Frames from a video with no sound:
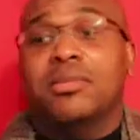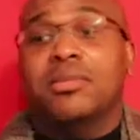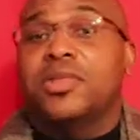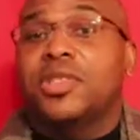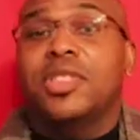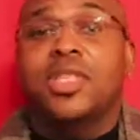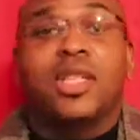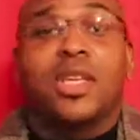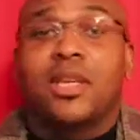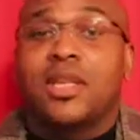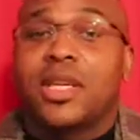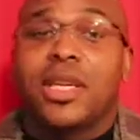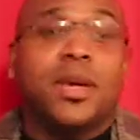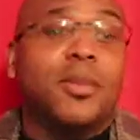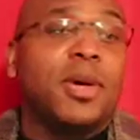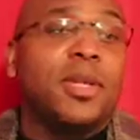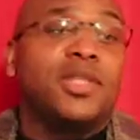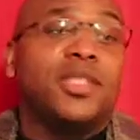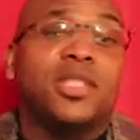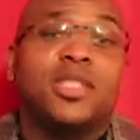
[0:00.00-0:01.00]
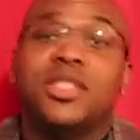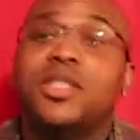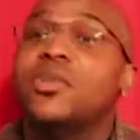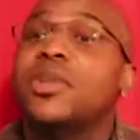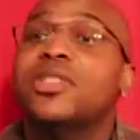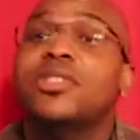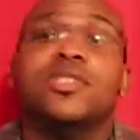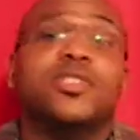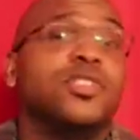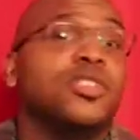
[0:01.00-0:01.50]
she doesn't care about Jesus. She
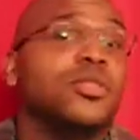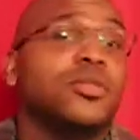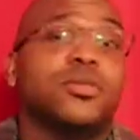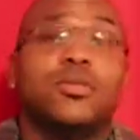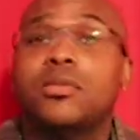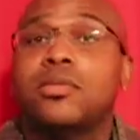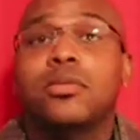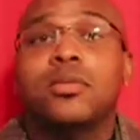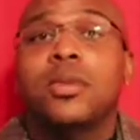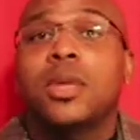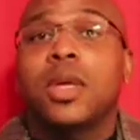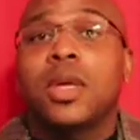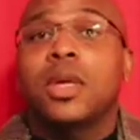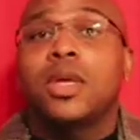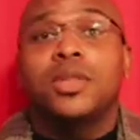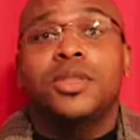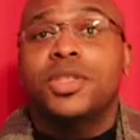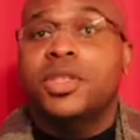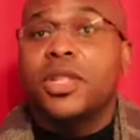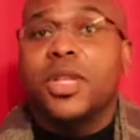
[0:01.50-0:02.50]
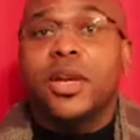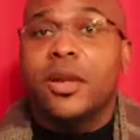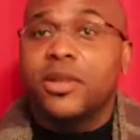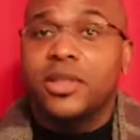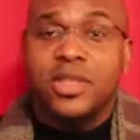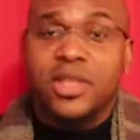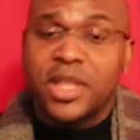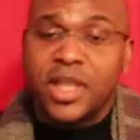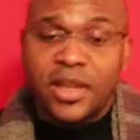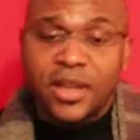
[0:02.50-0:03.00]
wasn't Jew. She didn't care
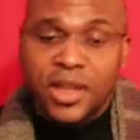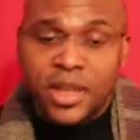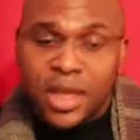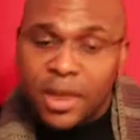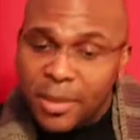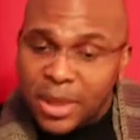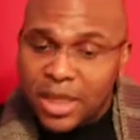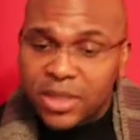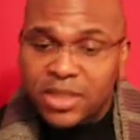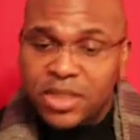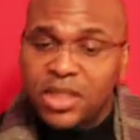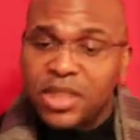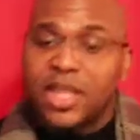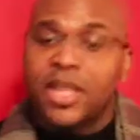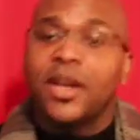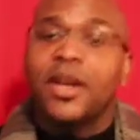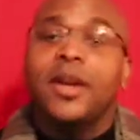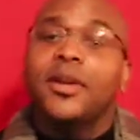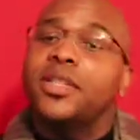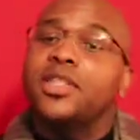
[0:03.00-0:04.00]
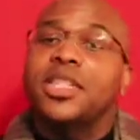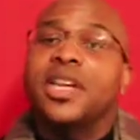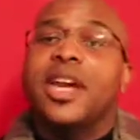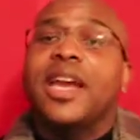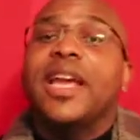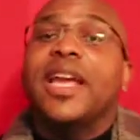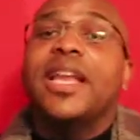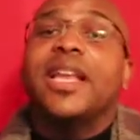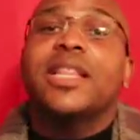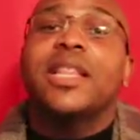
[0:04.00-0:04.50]
anything
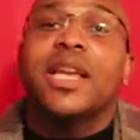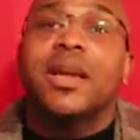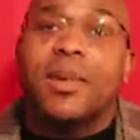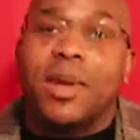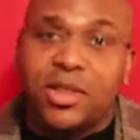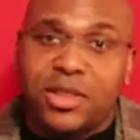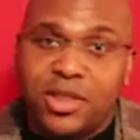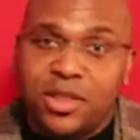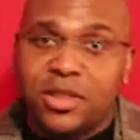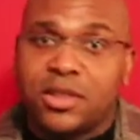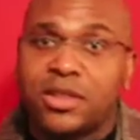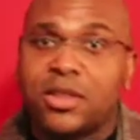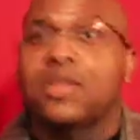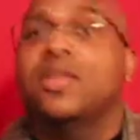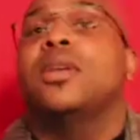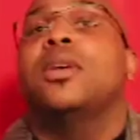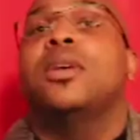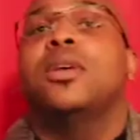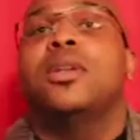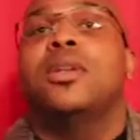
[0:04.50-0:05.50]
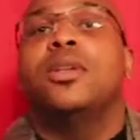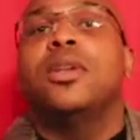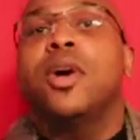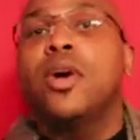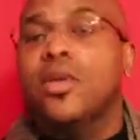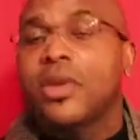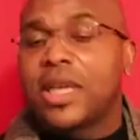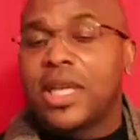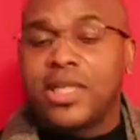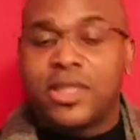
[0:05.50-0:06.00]
about Jesus.
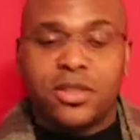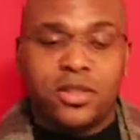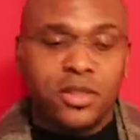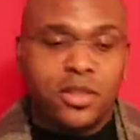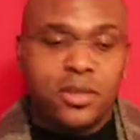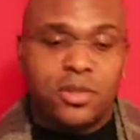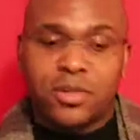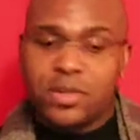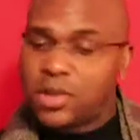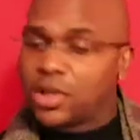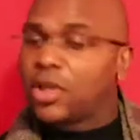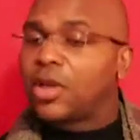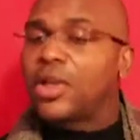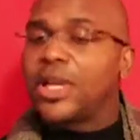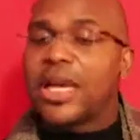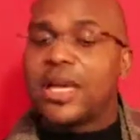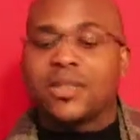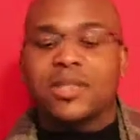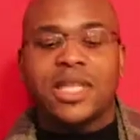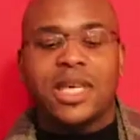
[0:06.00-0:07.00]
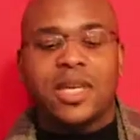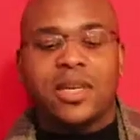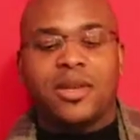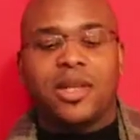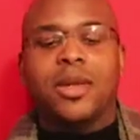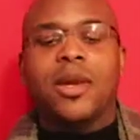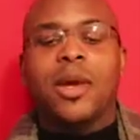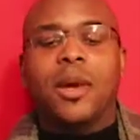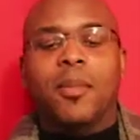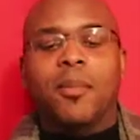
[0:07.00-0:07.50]
No relation to him, totally outside of it.